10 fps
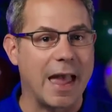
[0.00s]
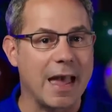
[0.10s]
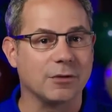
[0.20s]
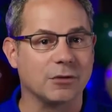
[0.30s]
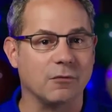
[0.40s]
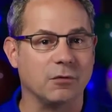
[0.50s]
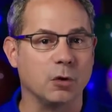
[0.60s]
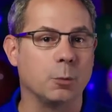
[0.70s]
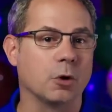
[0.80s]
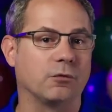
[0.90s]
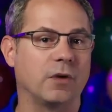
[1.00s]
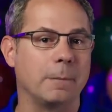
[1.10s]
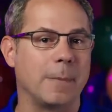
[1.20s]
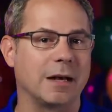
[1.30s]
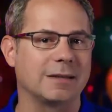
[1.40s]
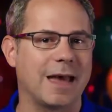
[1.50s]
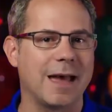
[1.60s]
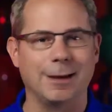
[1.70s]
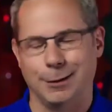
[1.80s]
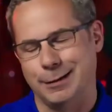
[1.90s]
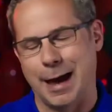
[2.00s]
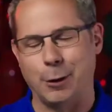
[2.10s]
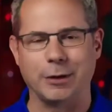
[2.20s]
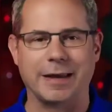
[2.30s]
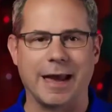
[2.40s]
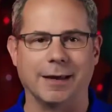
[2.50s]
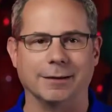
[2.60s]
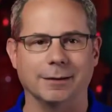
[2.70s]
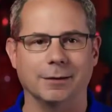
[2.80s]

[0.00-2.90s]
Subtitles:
and the viewport fit meta tag, now you can.